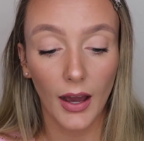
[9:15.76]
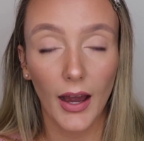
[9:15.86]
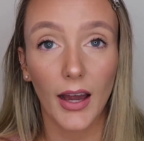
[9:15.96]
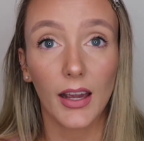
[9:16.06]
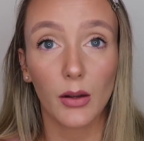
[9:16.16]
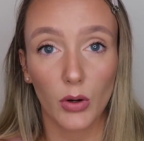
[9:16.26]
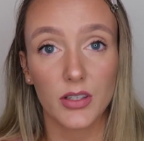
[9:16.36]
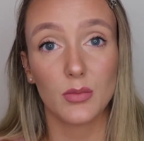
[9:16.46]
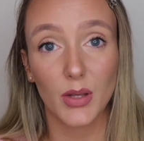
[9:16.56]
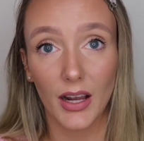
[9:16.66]
I
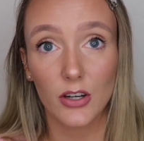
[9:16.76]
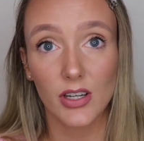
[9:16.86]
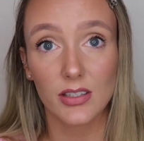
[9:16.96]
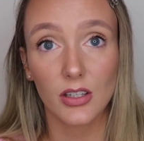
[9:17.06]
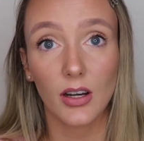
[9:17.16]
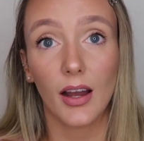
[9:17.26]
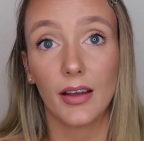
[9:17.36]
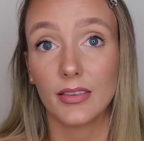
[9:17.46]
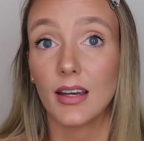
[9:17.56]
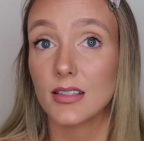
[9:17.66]
wanted to be a hairdresser,
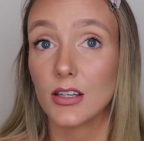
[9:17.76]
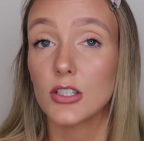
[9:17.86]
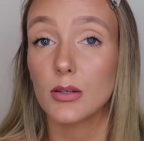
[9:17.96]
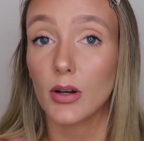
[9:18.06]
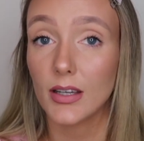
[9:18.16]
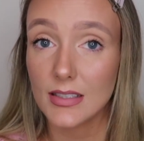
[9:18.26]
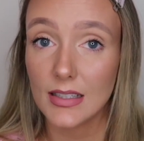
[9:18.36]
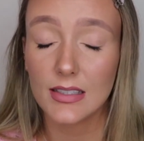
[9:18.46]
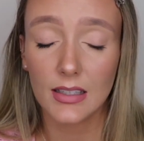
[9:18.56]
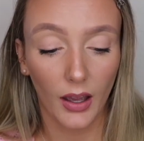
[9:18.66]
and that's actually what I did.